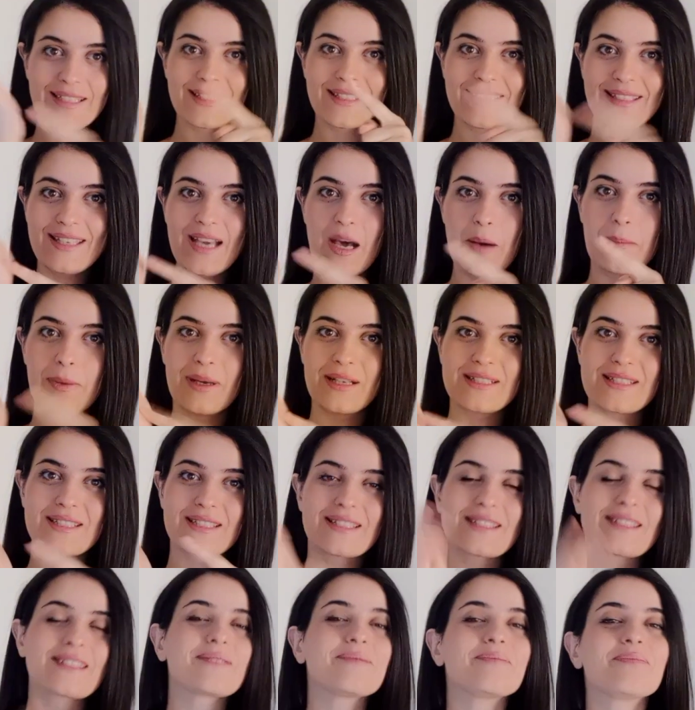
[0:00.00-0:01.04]
Kabus.
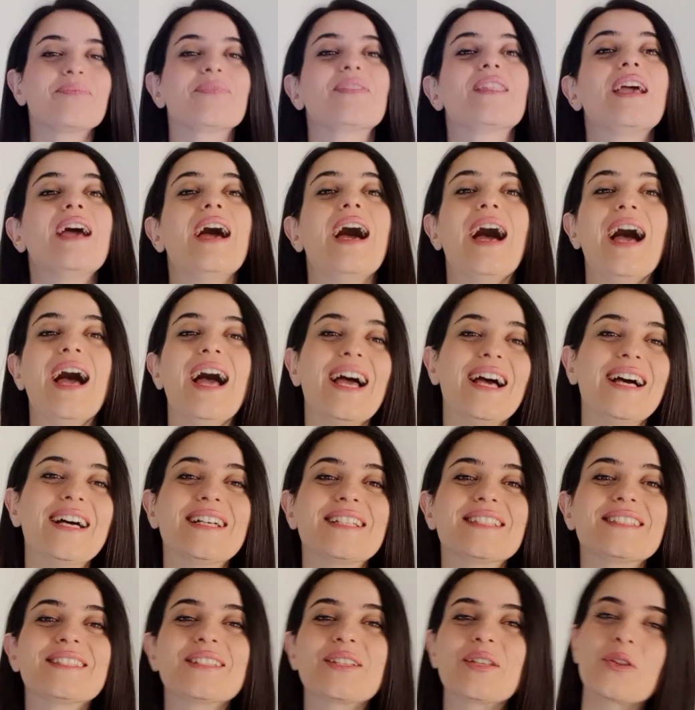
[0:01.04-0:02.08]

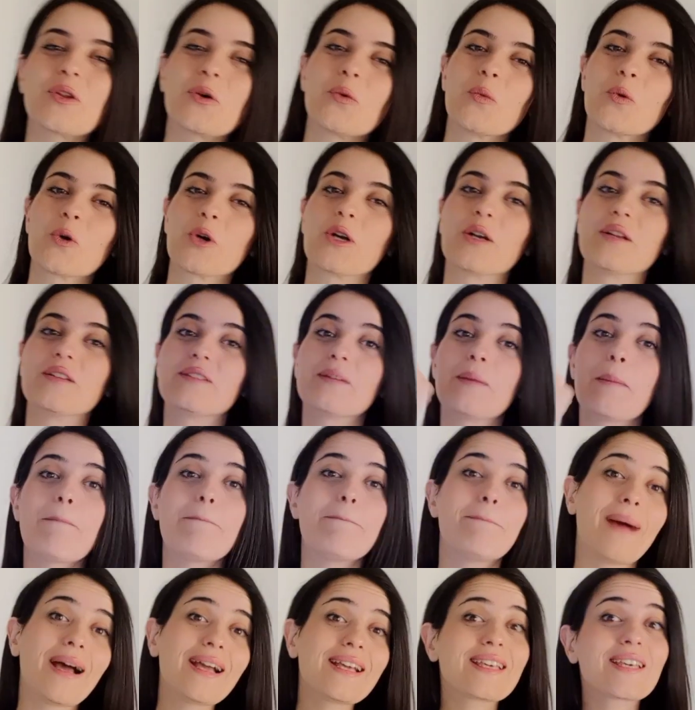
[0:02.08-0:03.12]
And the word
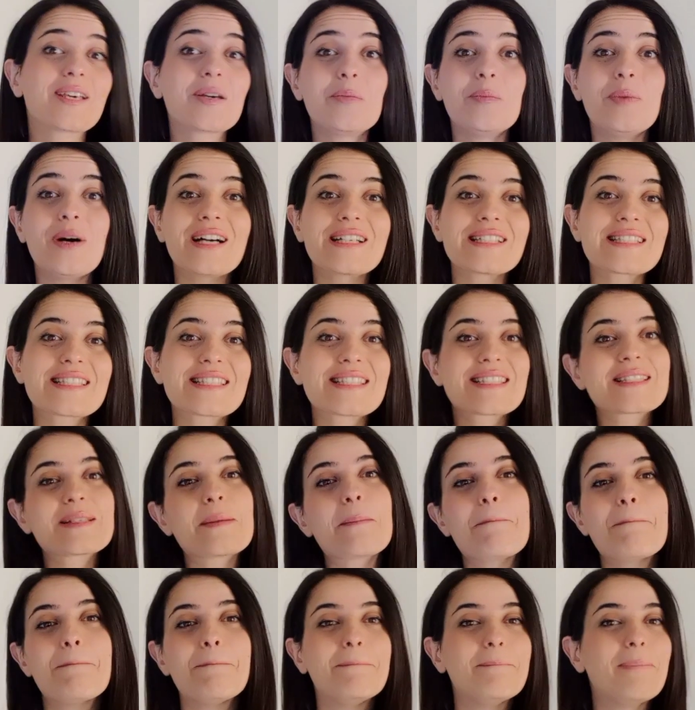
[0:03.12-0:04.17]
makbas,
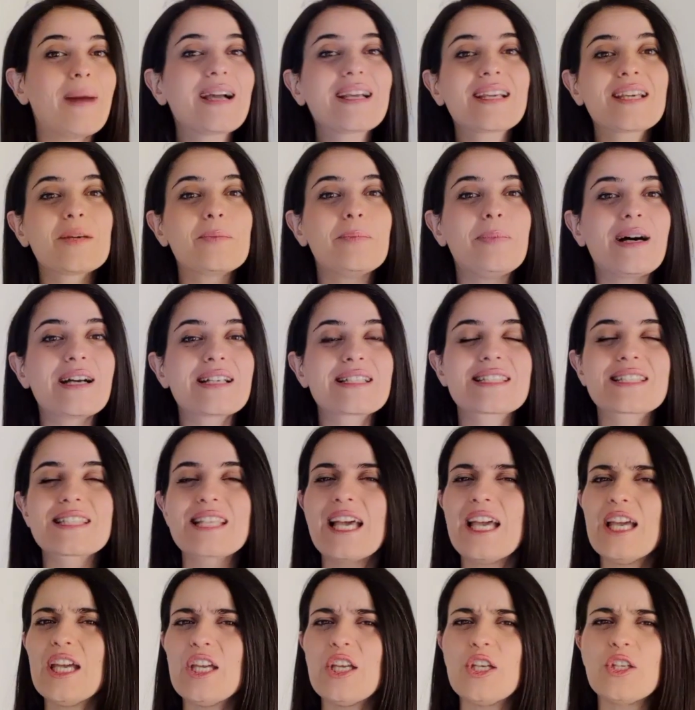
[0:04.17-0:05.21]
makbas,
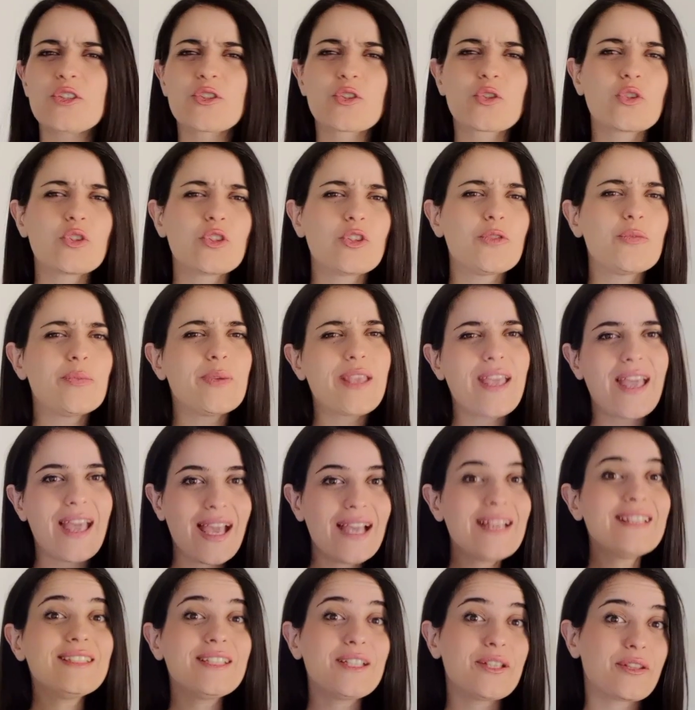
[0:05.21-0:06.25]
it could be
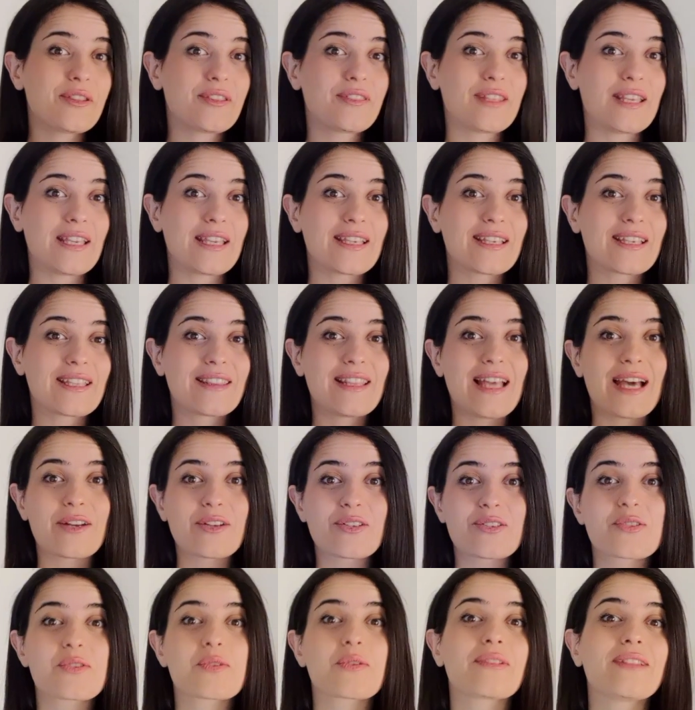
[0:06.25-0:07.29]
anything that
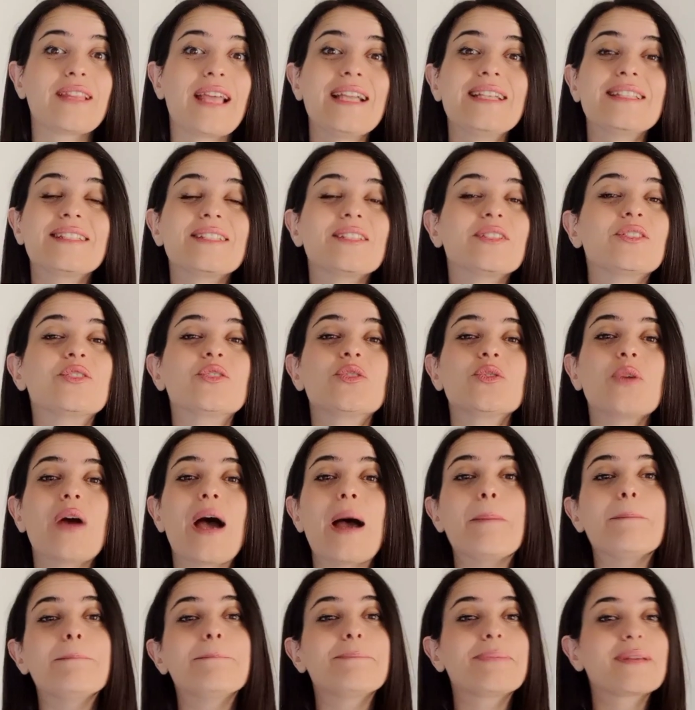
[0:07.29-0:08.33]
is related to
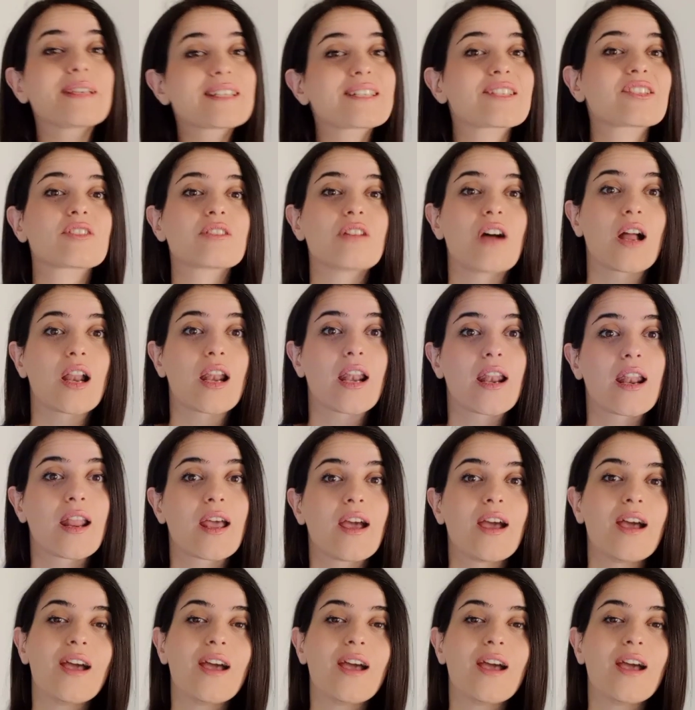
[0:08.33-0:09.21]
a piston.